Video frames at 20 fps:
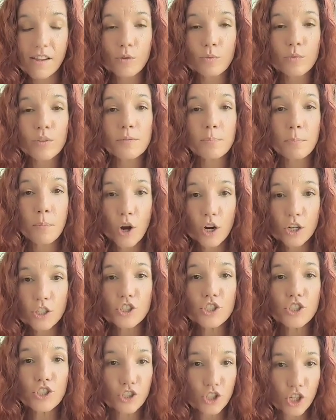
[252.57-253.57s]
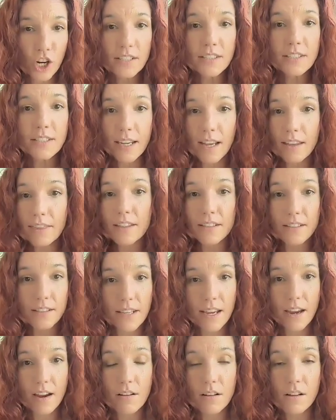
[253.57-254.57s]
It was pushed, just get the
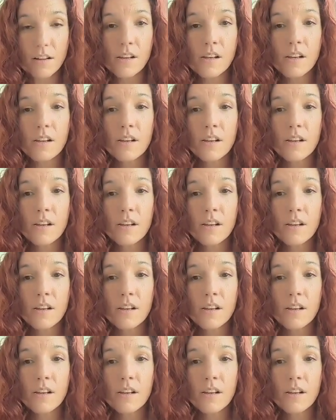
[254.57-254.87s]
sale.